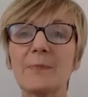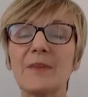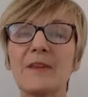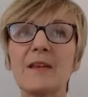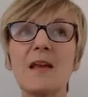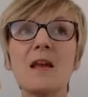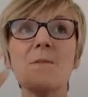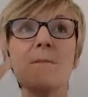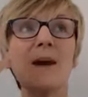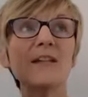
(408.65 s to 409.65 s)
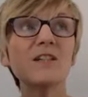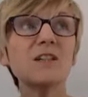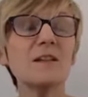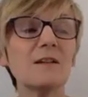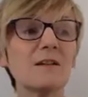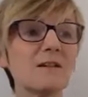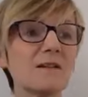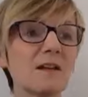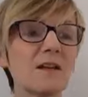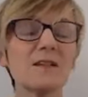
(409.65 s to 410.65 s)
the imagined
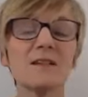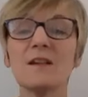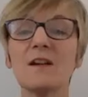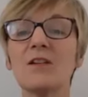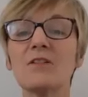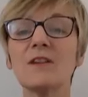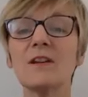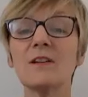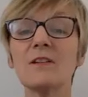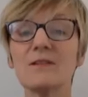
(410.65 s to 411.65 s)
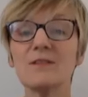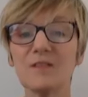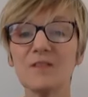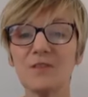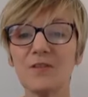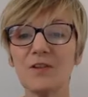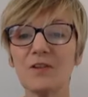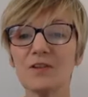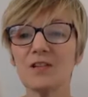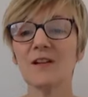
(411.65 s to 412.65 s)
scenarios of the
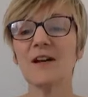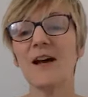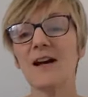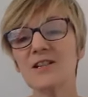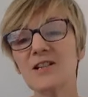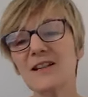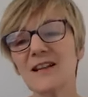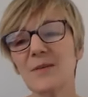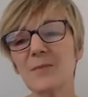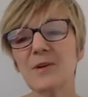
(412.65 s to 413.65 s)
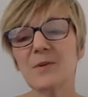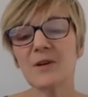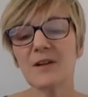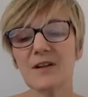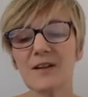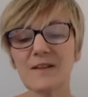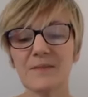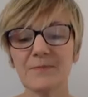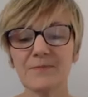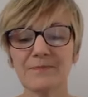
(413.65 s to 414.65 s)
future actually can be quite
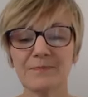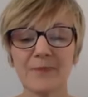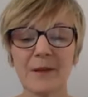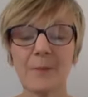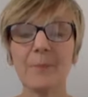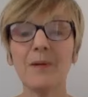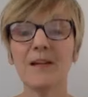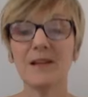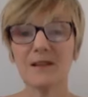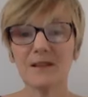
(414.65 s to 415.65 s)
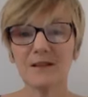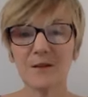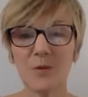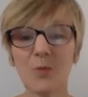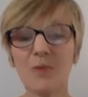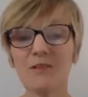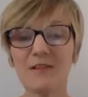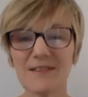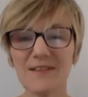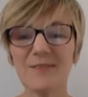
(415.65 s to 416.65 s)
bleak and
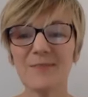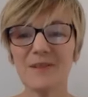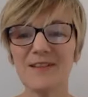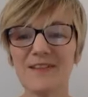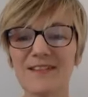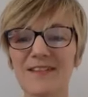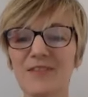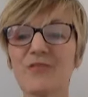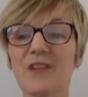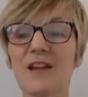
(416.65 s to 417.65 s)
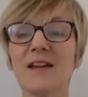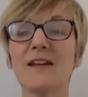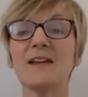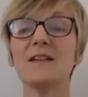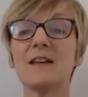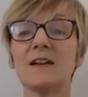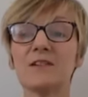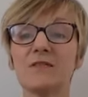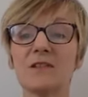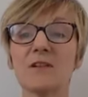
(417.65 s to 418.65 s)
worrisome and create,
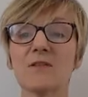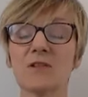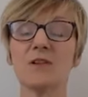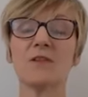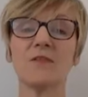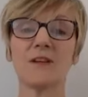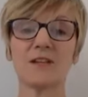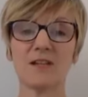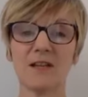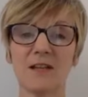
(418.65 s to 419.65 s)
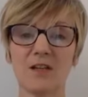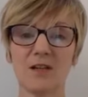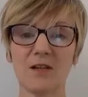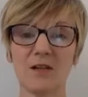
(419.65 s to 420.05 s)
as a result, a lot of agitation and